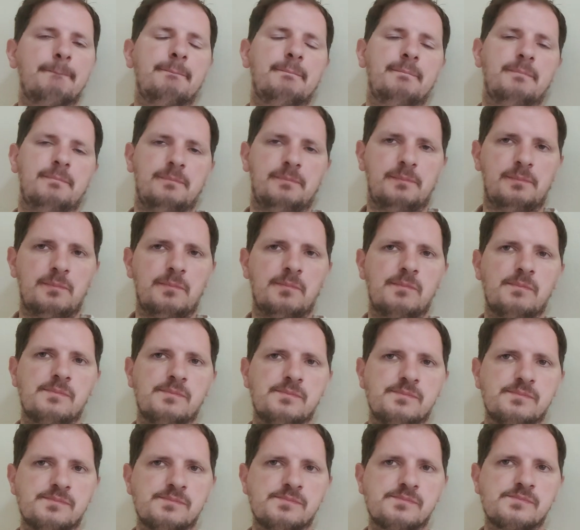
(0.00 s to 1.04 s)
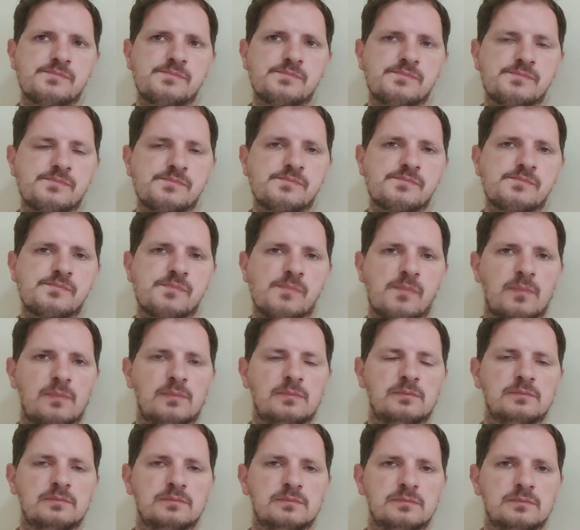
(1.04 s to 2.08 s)

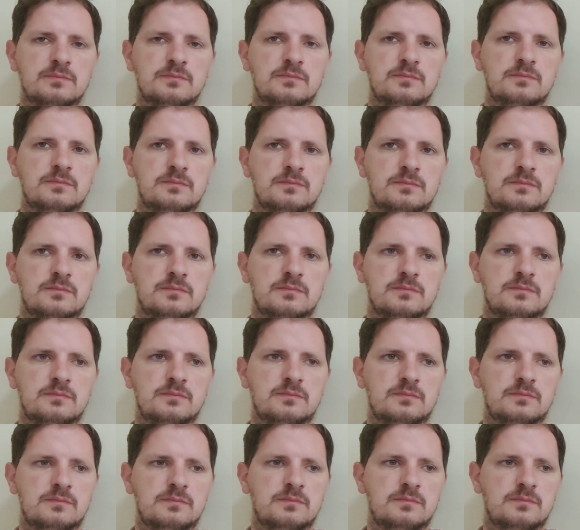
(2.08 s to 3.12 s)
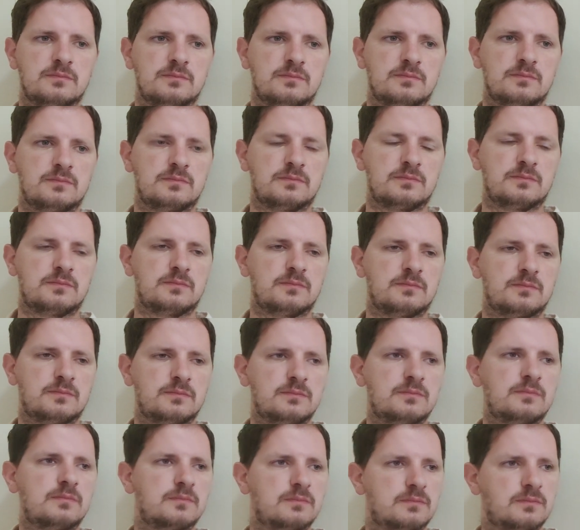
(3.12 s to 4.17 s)

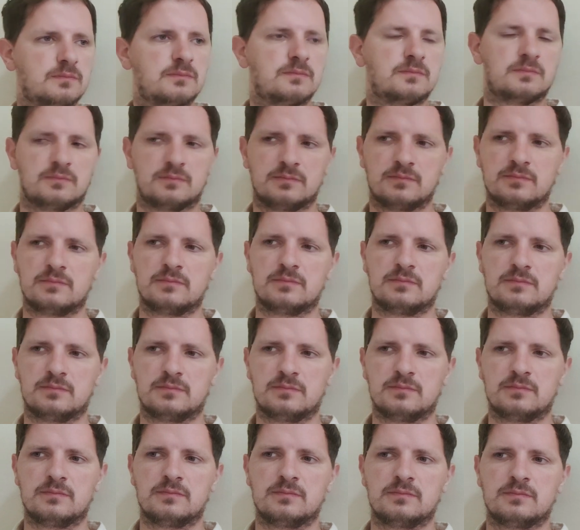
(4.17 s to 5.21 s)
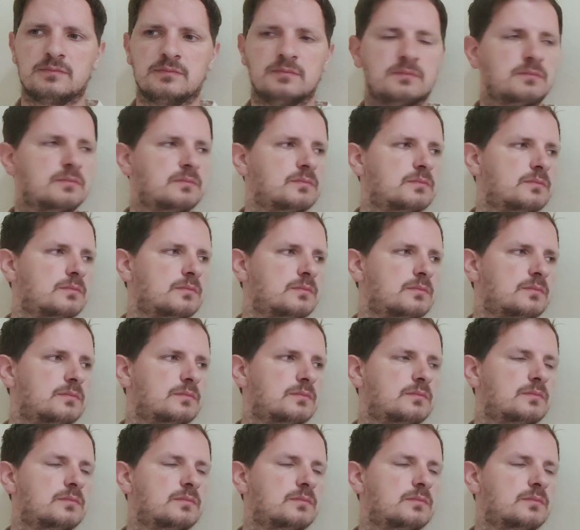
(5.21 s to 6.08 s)
The person shown says nothing.